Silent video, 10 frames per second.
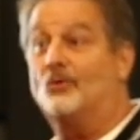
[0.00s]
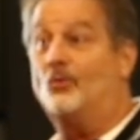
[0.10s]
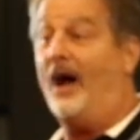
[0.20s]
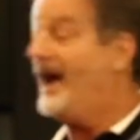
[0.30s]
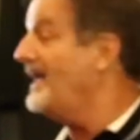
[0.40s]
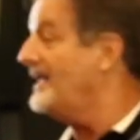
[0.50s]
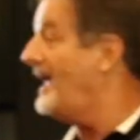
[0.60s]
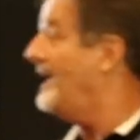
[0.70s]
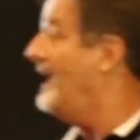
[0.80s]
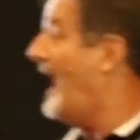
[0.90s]
Well,
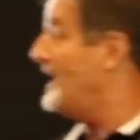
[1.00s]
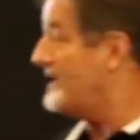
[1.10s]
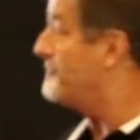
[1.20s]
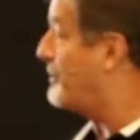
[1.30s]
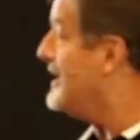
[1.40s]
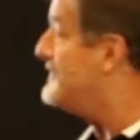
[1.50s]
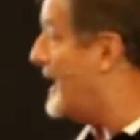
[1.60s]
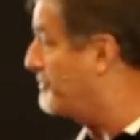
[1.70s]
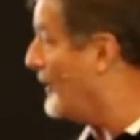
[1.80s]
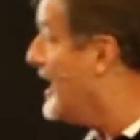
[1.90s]
I prayed
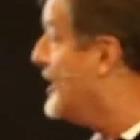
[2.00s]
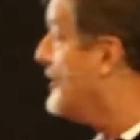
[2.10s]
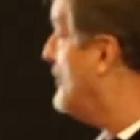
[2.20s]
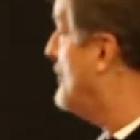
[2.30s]
that prayer.